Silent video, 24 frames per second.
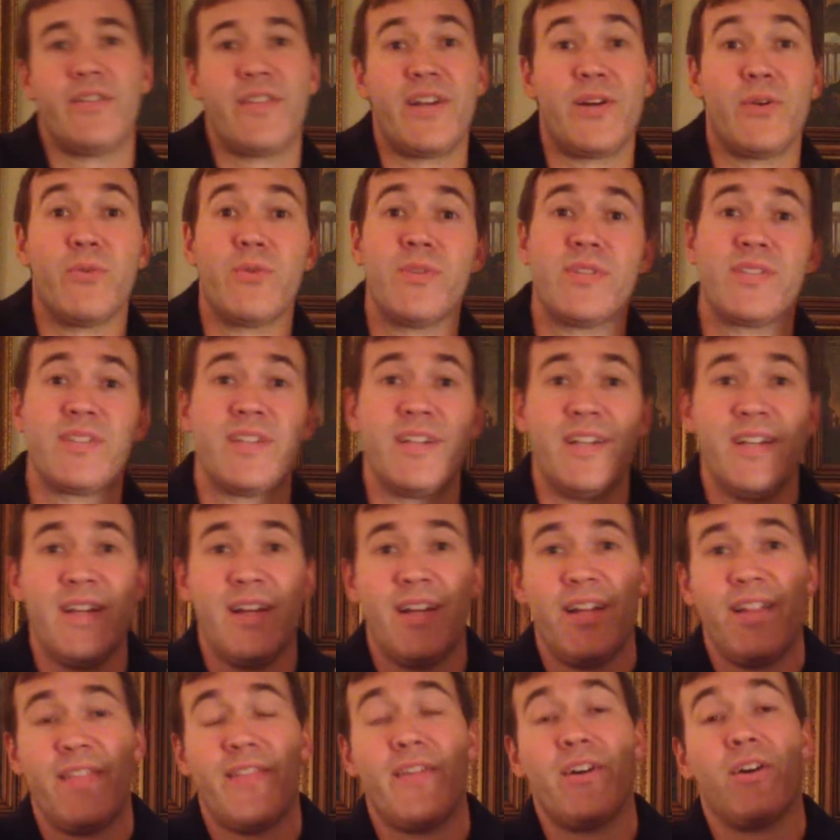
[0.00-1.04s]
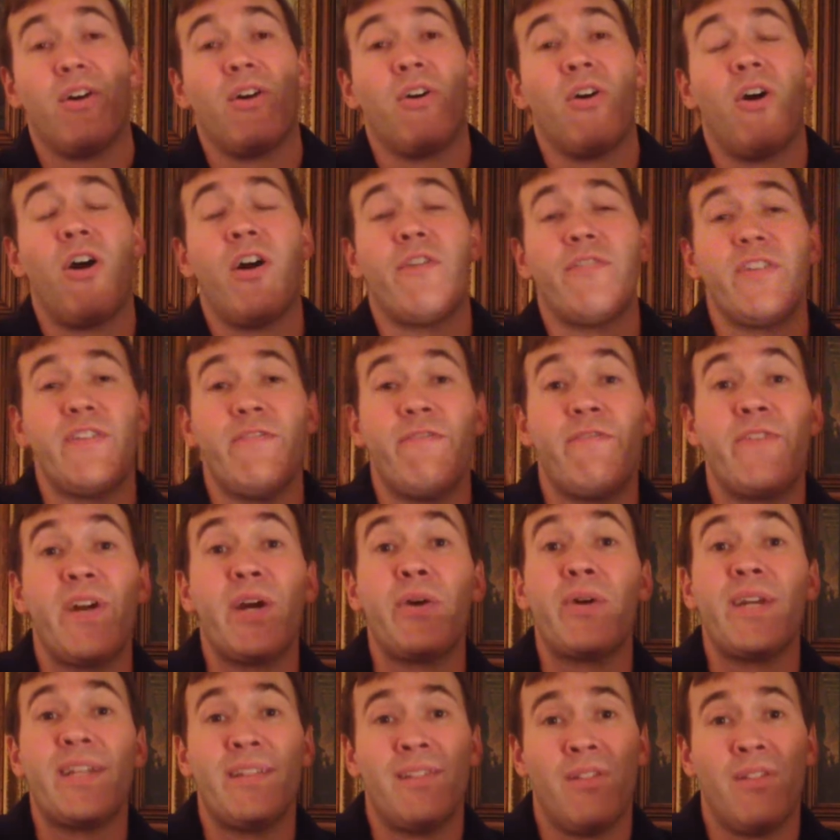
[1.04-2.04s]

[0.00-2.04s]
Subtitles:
there are often very